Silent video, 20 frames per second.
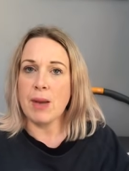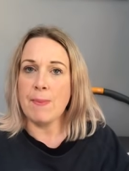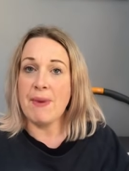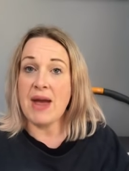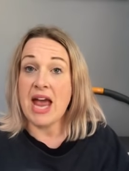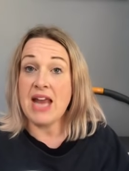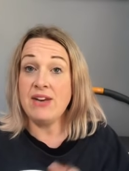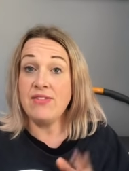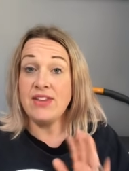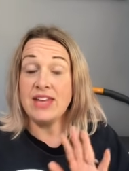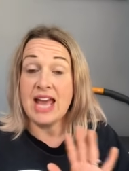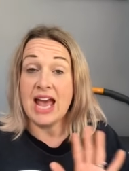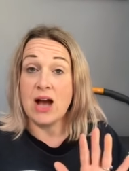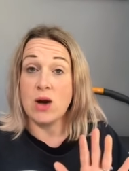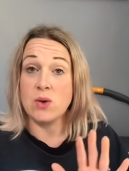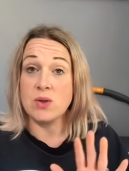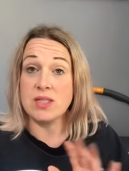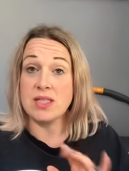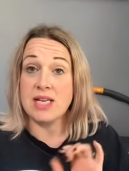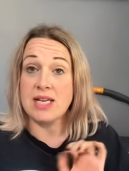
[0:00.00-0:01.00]
but anything
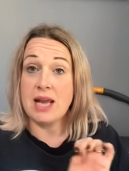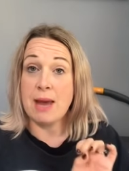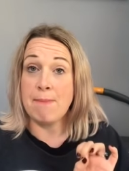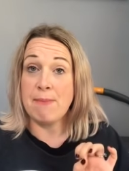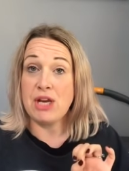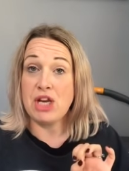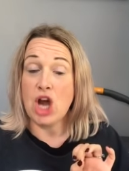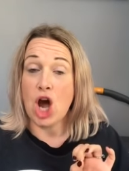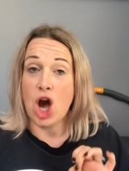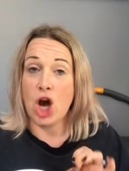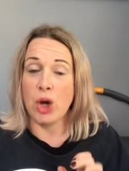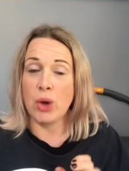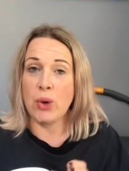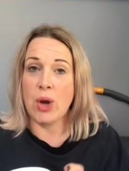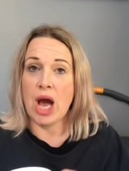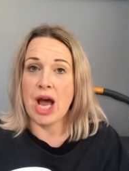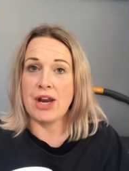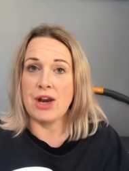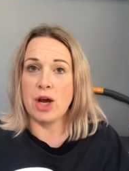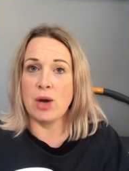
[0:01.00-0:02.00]
else let me know
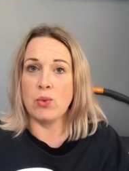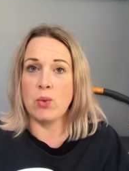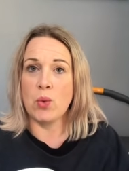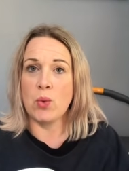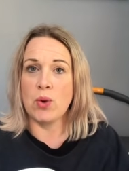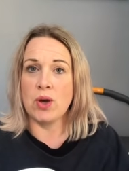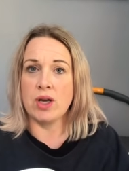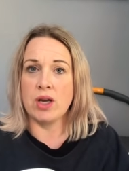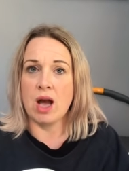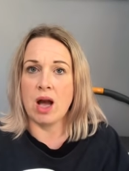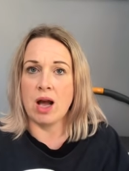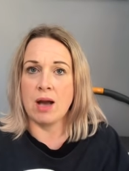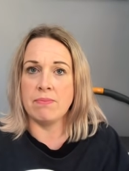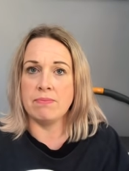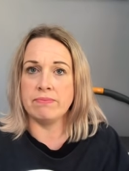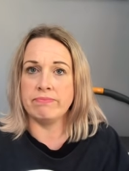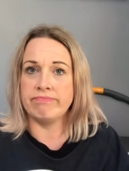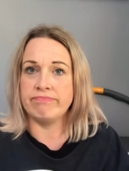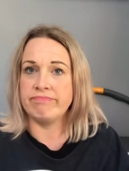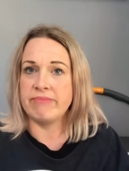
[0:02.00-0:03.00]
and I will
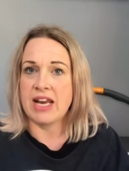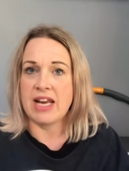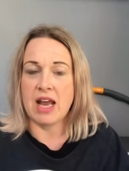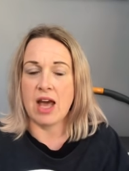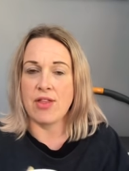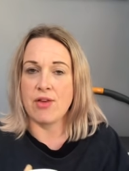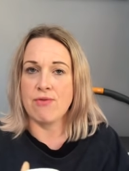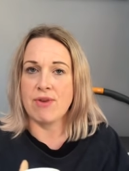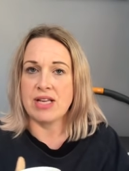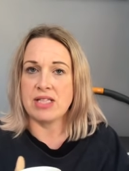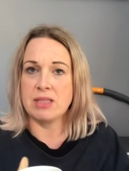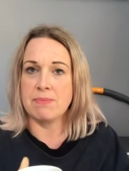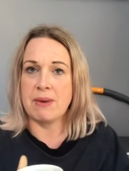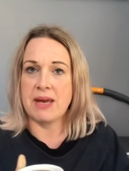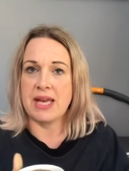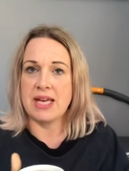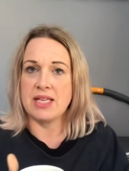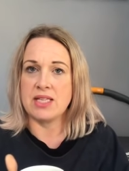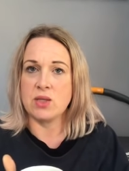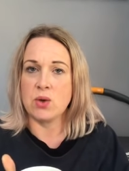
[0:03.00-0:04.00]
um, any other
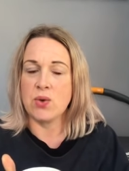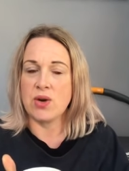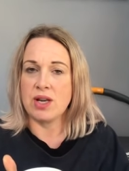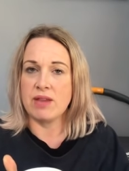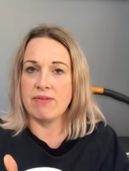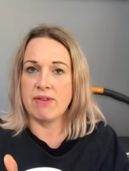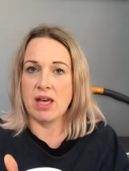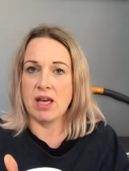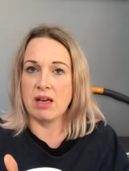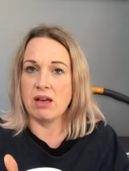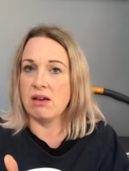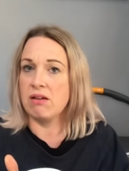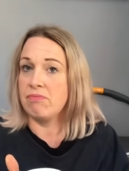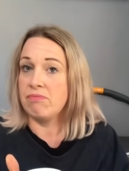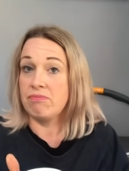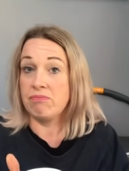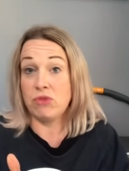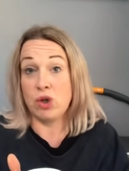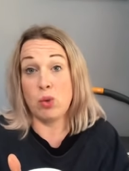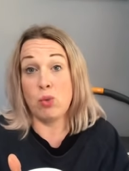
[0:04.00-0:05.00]
recipes or anything
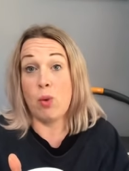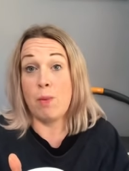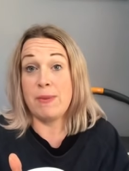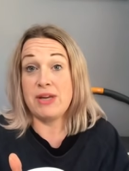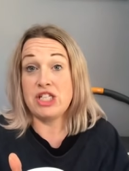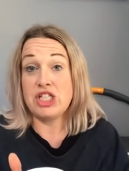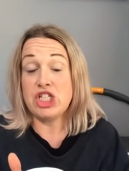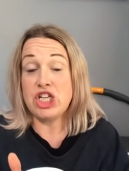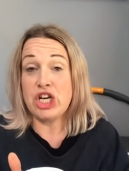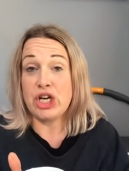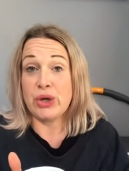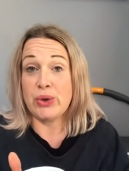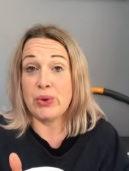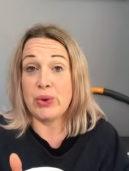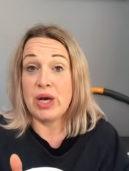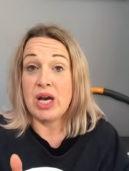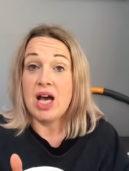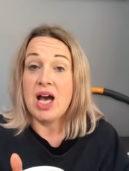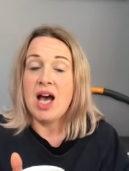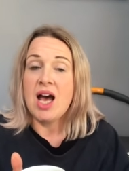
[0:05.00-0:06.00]
you want me to do
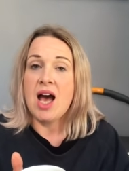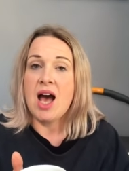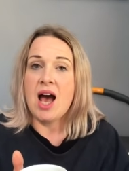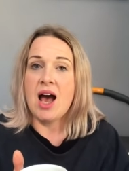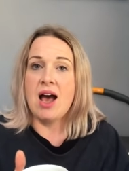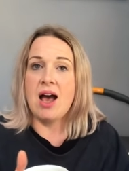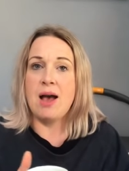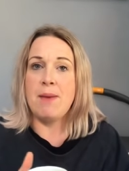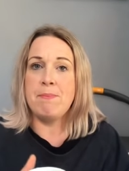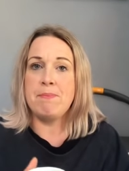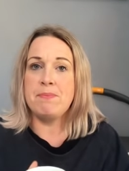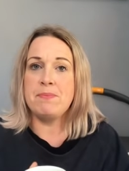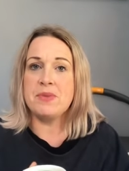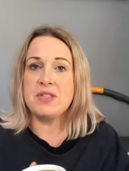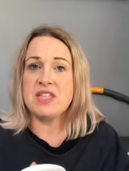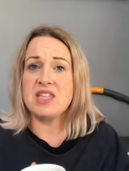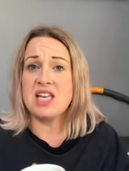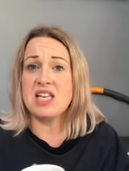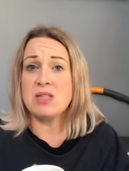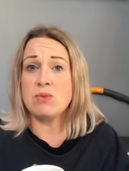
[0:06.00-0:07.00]
um,
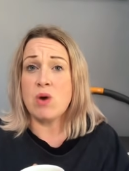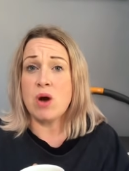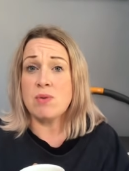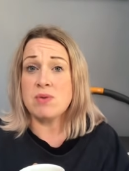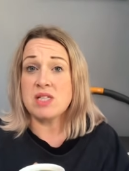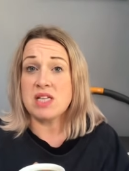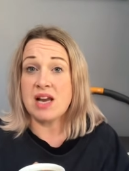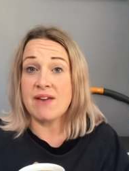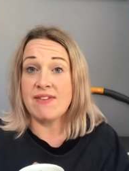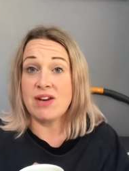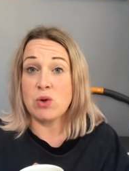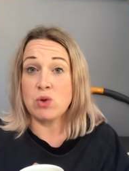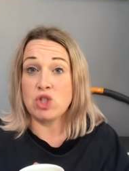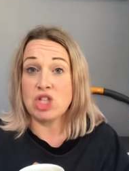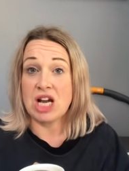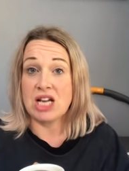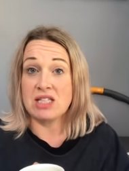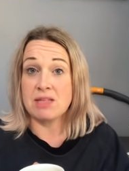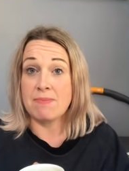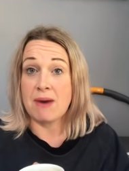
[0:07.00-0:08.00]
so that's what I was gonna have a little
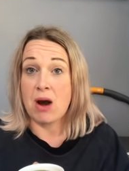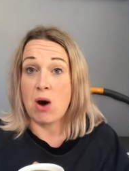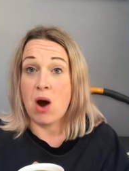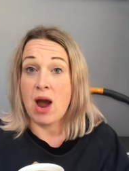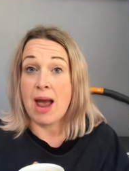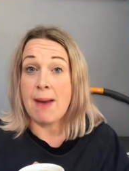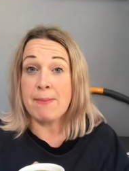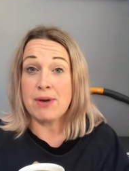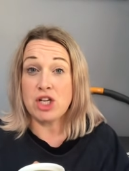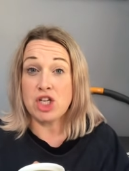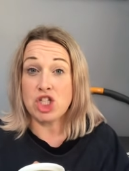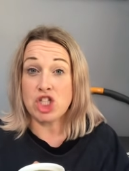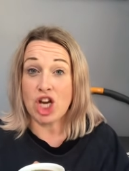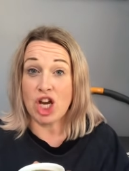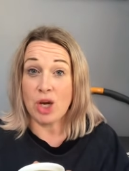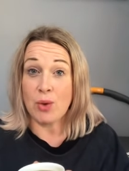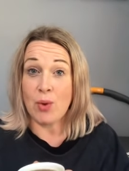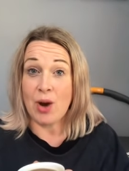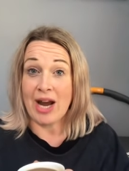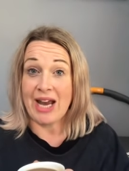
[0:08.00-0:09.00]
chat about I am gonna
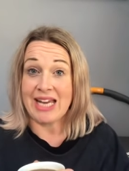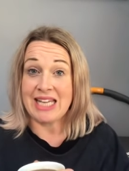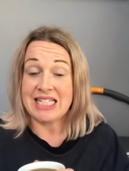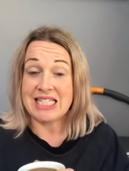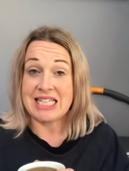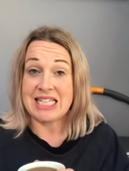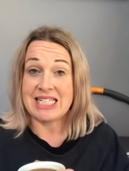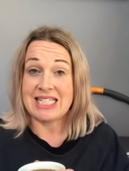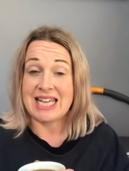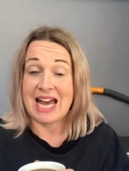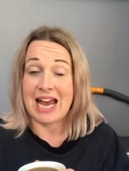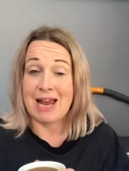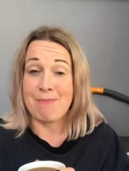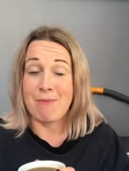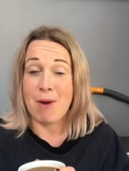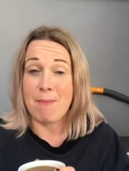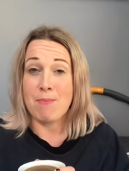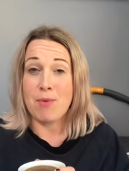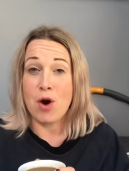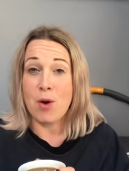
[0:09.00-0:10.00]
show you what I ate in a day
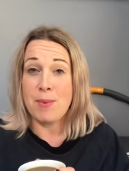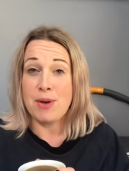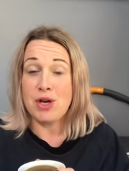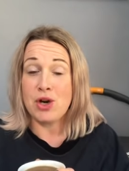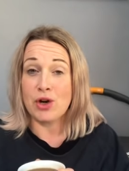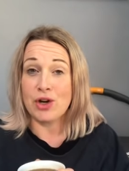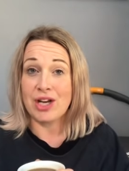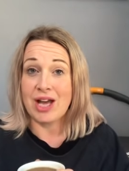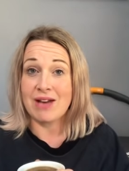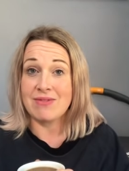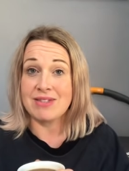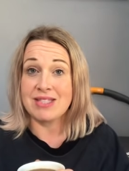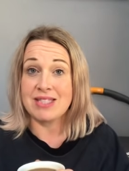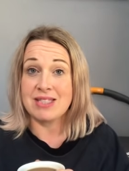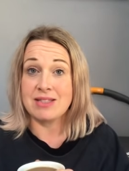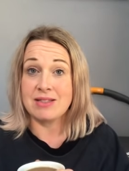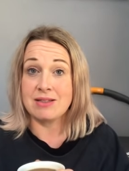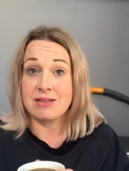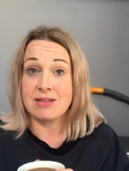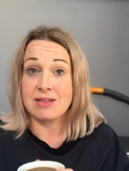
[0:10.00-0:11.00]
but I'm probably not gonna have
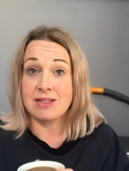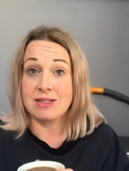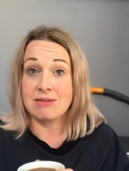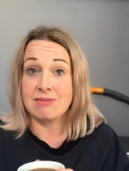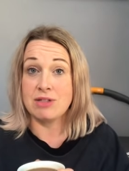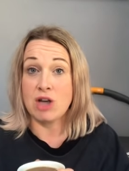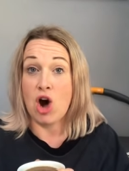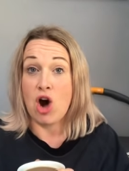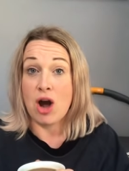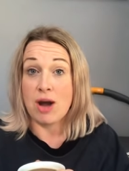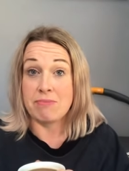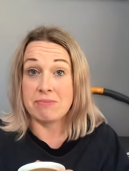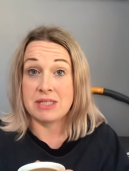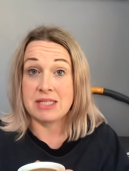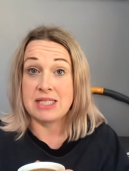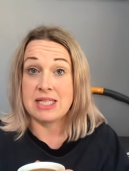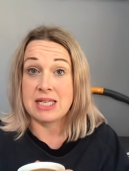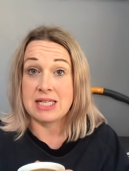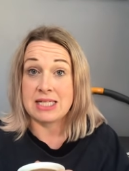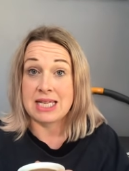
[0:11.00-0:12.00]
time to
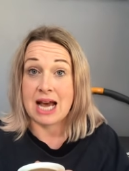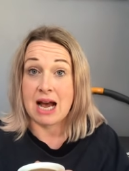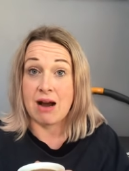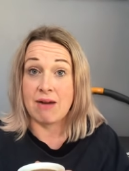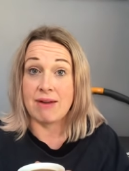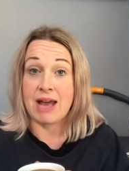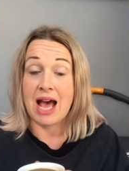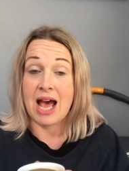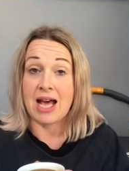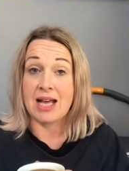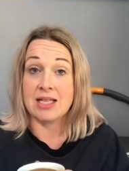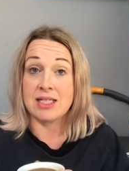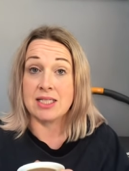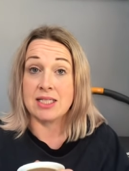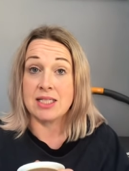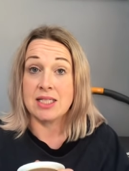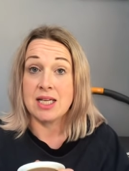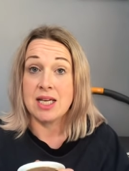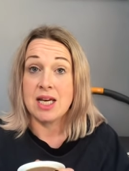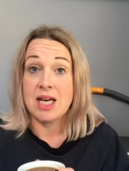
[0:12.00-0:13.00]
sit down
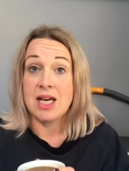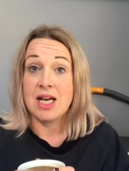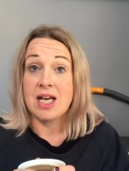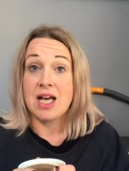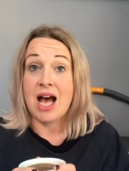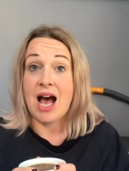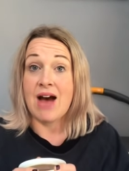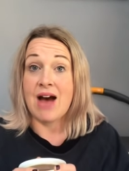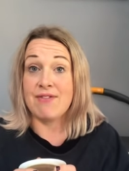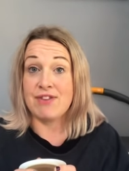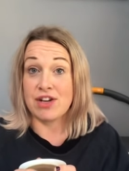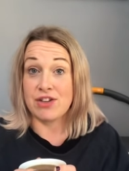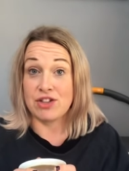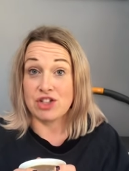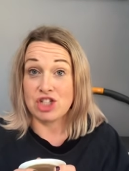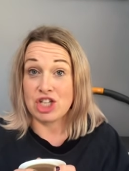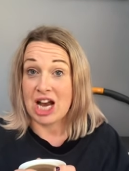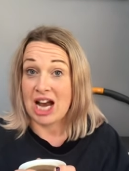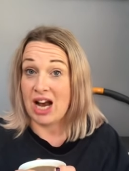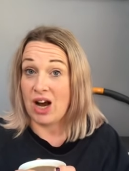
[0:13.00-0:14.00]
and have another
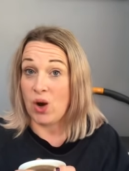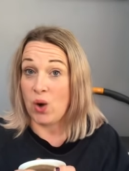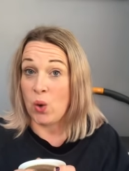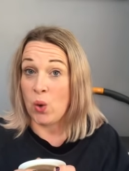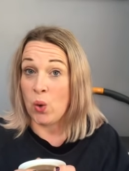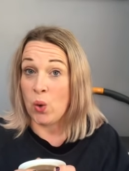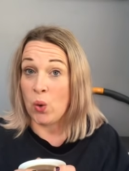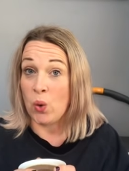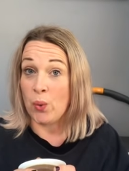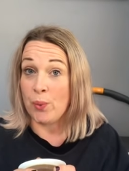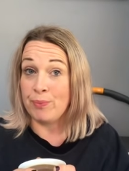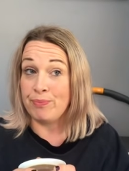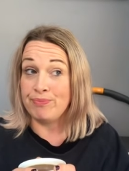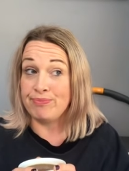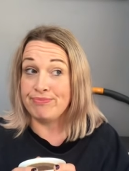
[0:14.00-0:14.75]
chat or